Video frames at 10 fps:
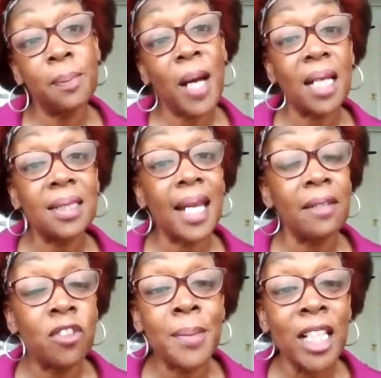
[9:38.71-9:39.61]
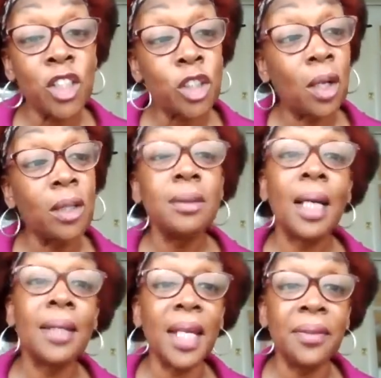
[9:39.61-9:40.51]
pass that information on,
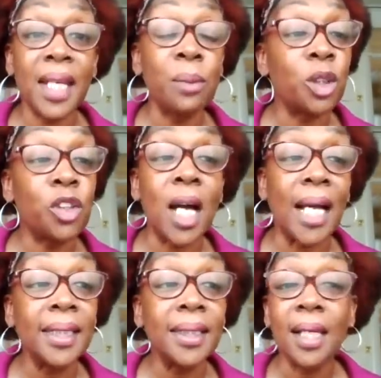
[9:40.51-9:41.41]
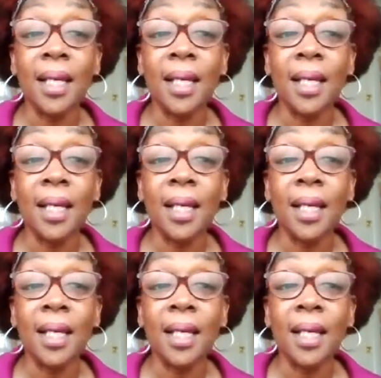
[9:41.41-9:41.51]
and then they will try it.